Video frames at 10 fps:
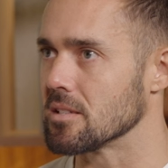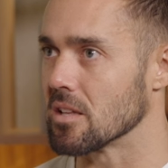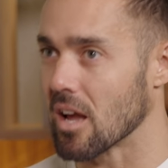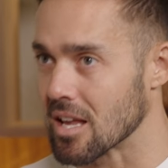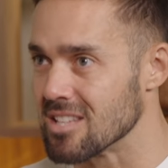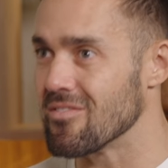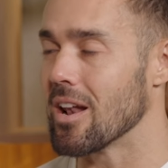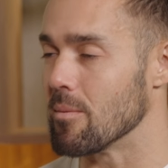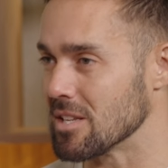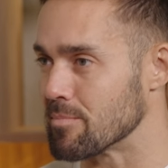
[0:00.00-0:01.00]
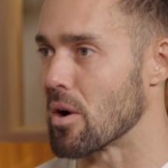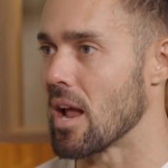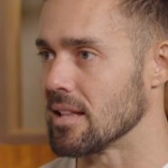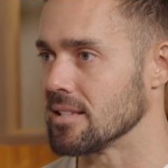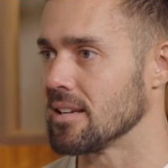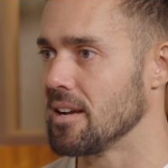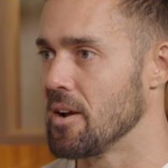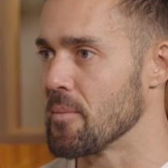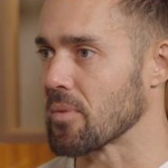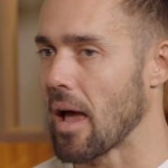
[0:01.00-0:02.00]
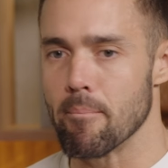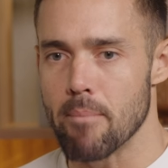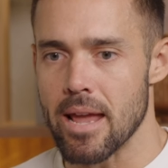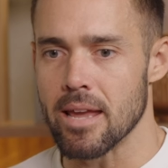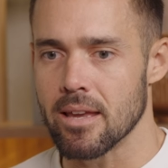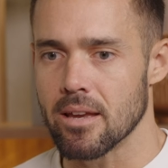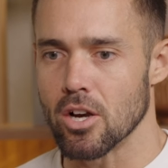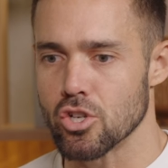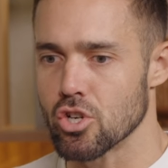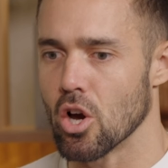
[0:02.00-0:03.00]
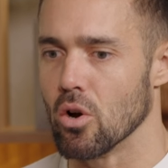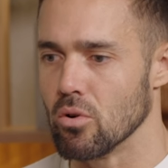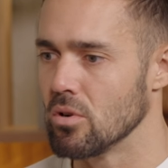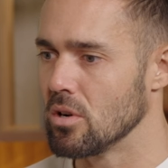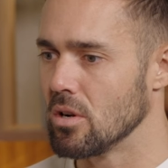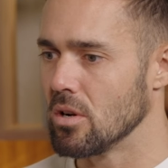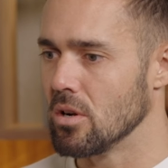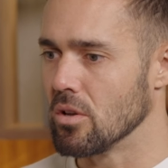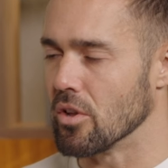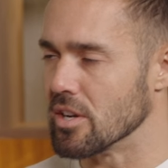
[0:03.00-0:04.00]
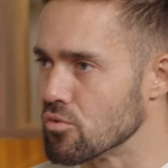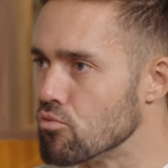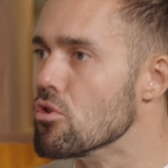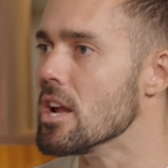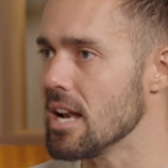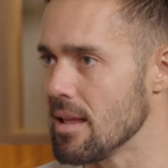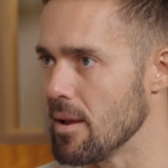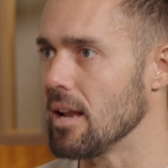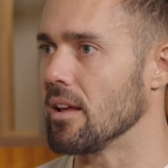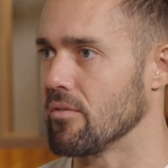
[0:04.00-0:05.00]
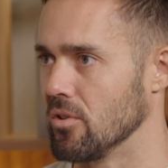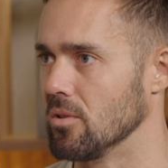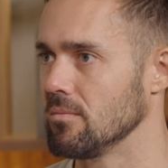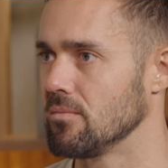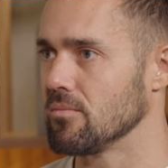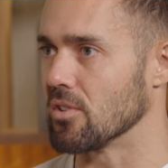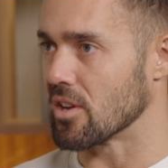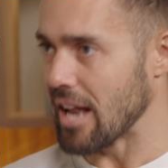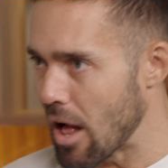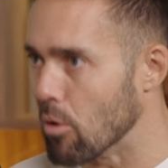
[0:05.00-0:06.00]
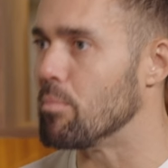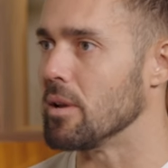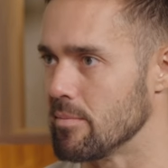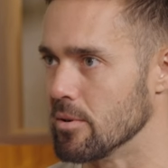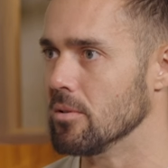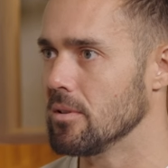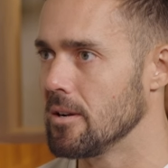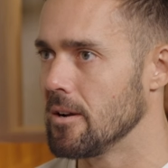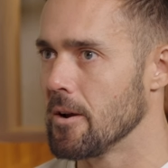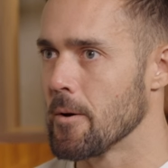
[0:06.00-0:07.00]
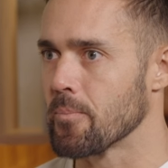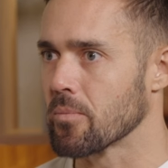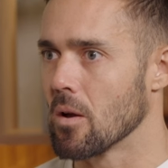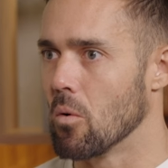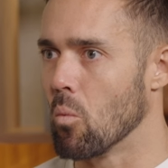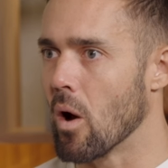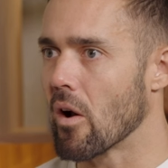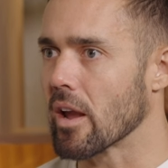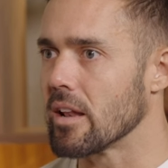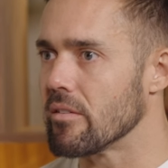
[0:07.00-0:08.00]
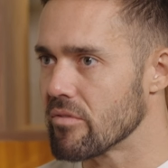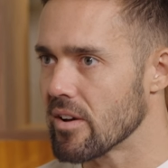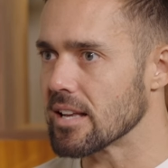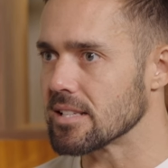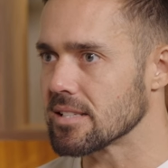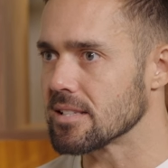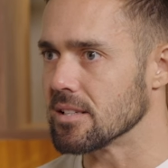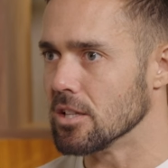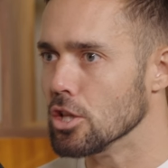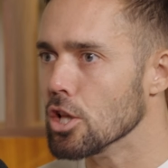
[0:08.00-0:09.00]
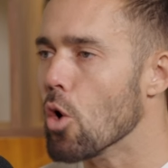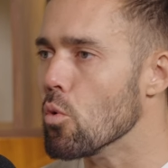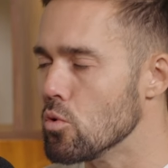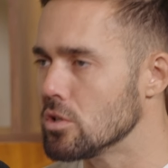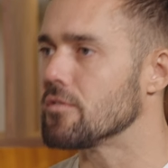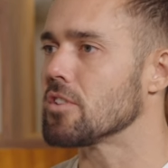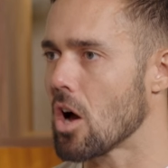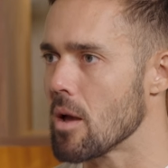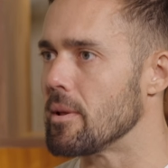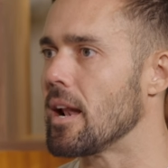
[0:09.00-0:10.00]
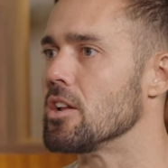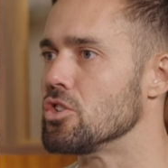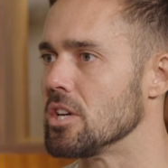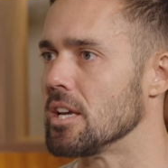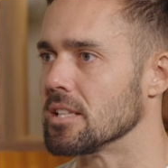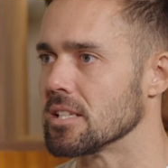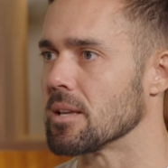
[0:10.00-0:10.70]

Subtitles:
so that I can develop this brand and make a show that is really meaningful, that can help people, where I can invest loads of time and energy into